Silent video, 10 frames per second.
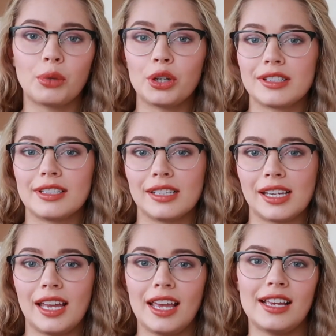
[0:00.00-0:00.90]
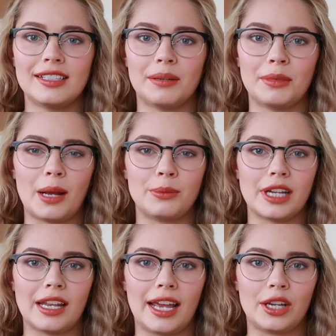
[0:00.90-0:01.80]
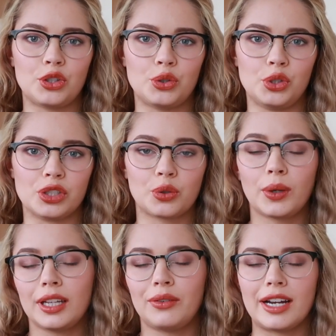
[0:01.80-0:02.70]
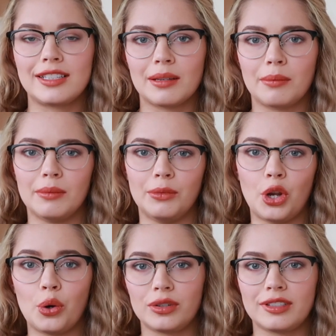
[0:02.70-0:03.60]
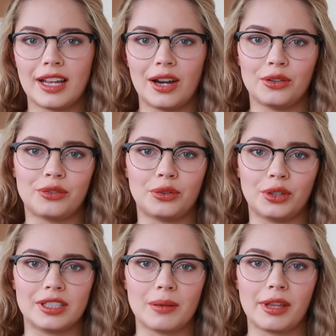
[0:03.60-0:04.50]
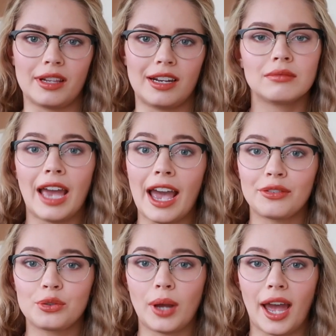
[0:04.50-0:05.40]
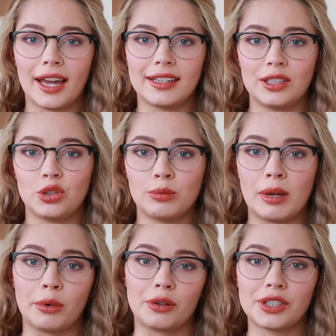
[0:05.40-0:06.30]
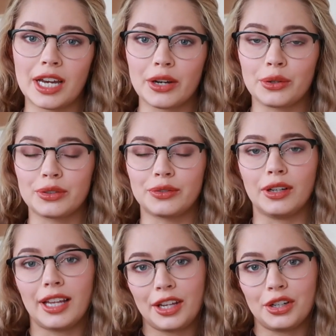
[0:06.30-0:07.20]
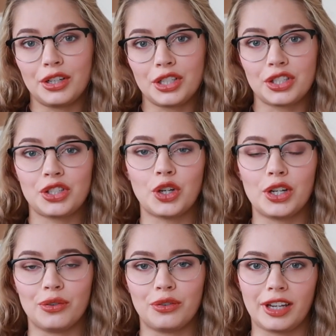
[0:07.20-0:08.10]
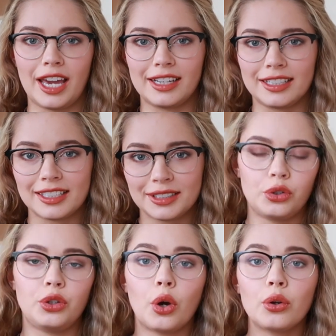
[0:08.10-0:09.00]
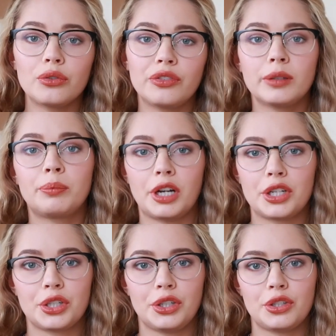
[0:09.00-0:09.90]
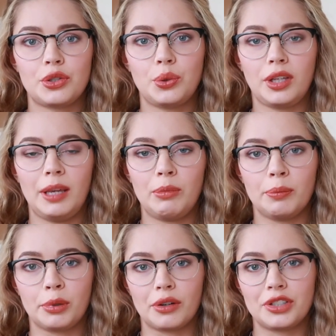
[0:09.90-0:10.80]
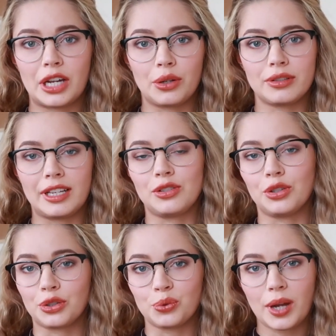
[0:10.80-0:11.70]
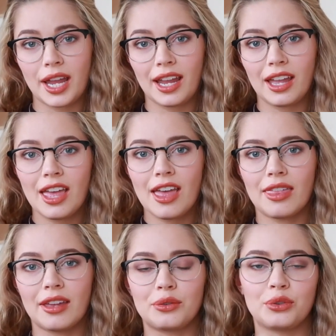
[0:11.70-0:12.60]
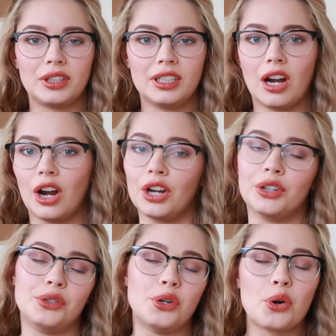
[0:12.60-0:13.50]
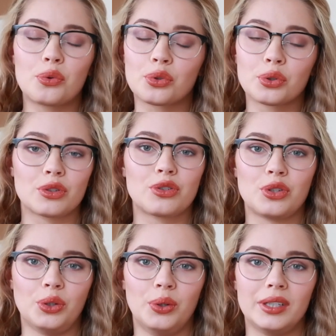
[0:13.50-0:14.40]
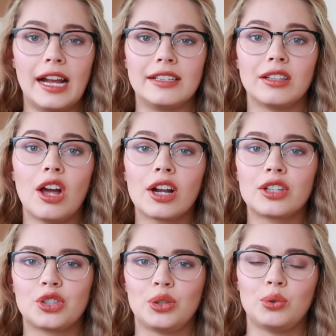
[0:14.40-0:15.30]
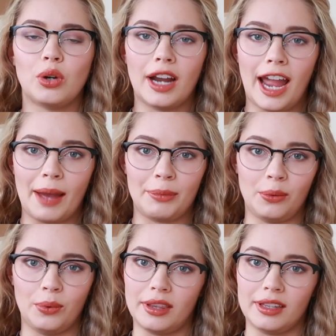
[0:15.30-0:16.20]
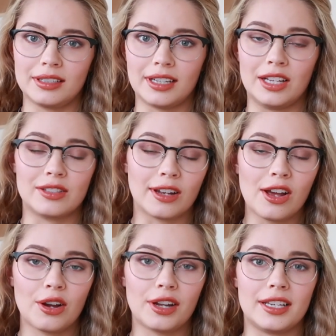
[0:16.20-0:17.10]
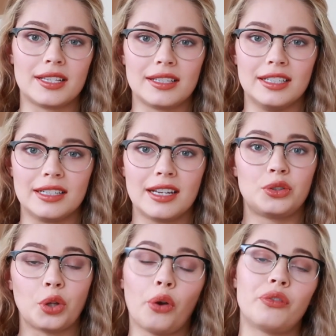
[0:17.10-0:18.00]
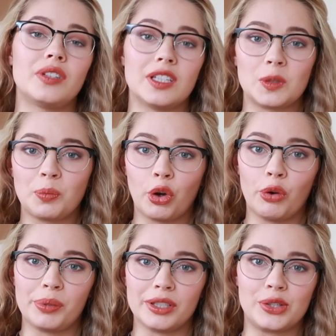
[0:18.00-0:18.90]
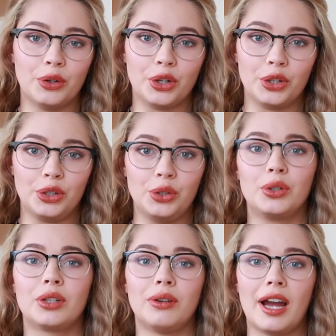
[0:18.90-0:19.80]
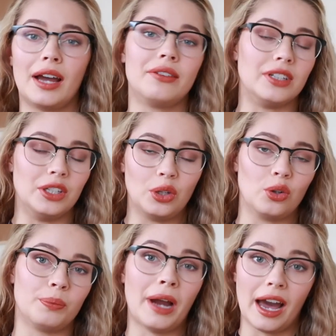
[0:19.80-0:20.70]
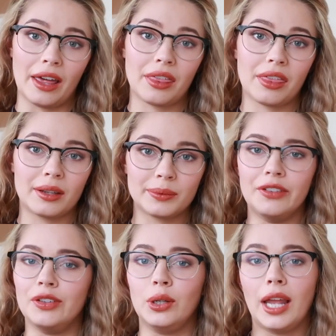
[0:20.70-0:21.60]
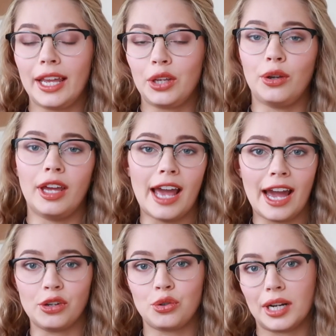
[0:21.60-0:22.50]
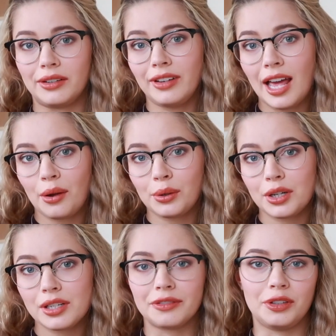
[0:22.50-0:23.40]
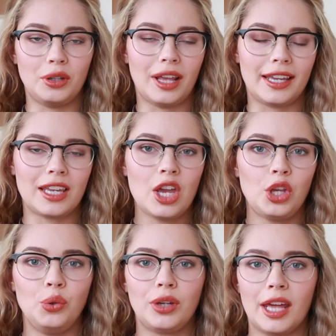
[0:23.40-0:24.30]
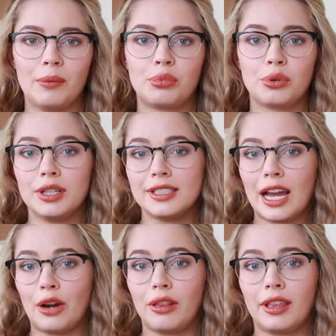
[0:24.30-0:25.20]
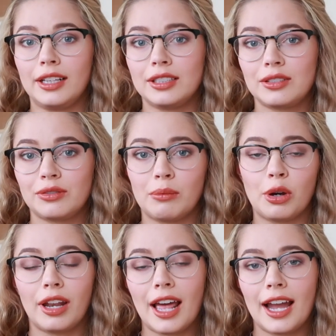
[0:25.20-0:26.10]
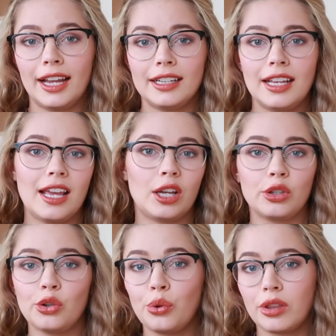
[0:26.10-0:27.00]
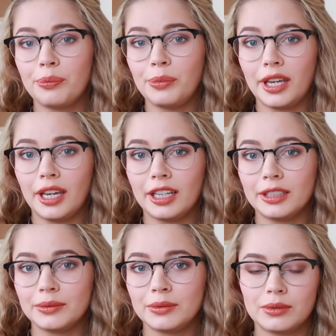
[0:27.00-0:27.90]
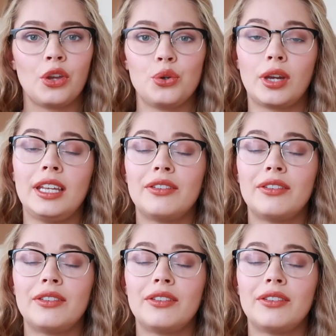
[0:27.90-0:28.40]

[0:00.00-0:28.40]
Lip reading: Personally, sometimes I like to just quickly write some notes down for something that I have to add into my Book of Shadows for later, just so I don't forget it. Don't feel pressured to keep your Book of Shadows a certain way. There really are no rules to it, as long as you are happy with it and as long as it serves its purpose for your craft and your path. If you like, you can add dried flowers. If you like, you can print out things from online, glue them in. You can